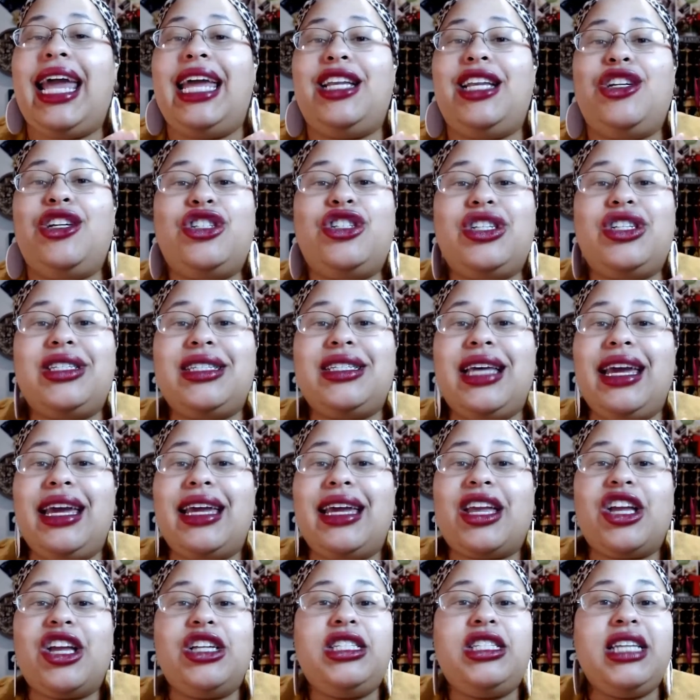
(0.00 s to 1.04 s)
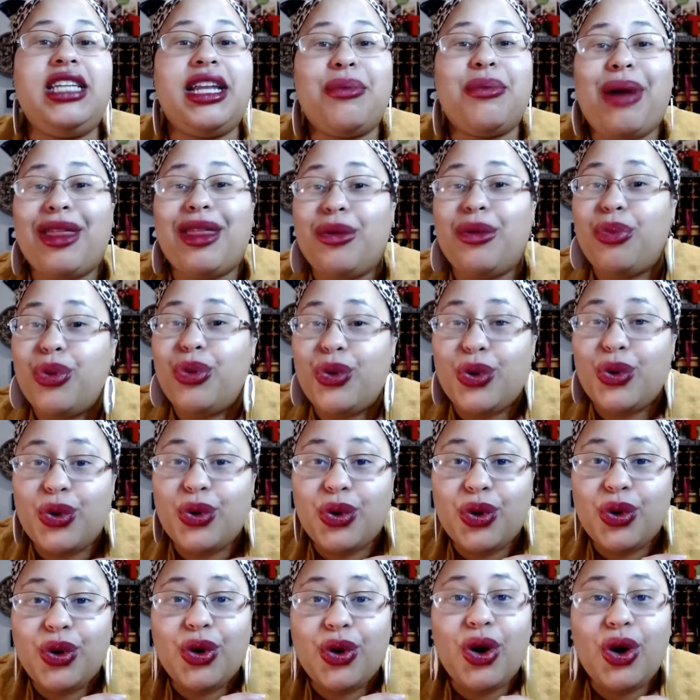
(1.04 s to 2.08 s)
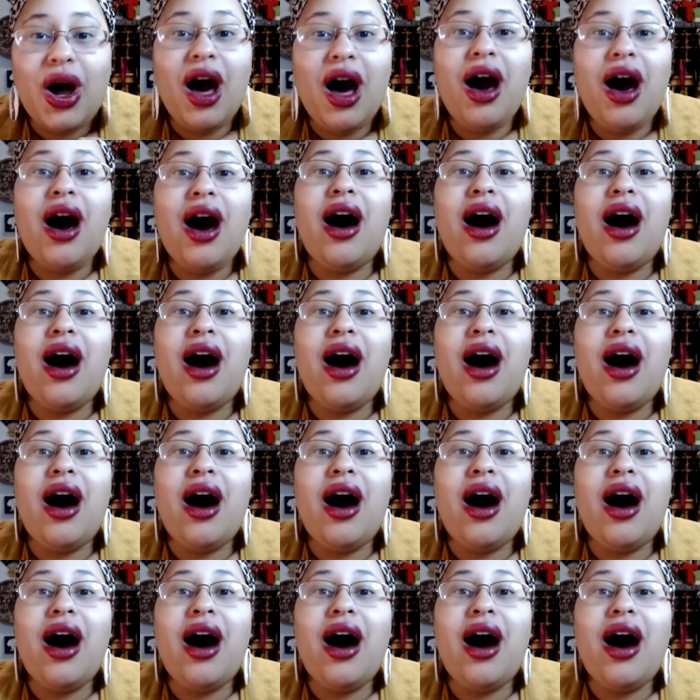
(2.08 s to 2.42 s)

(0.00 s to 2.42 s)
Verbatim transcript: and you're just like sitting by the pool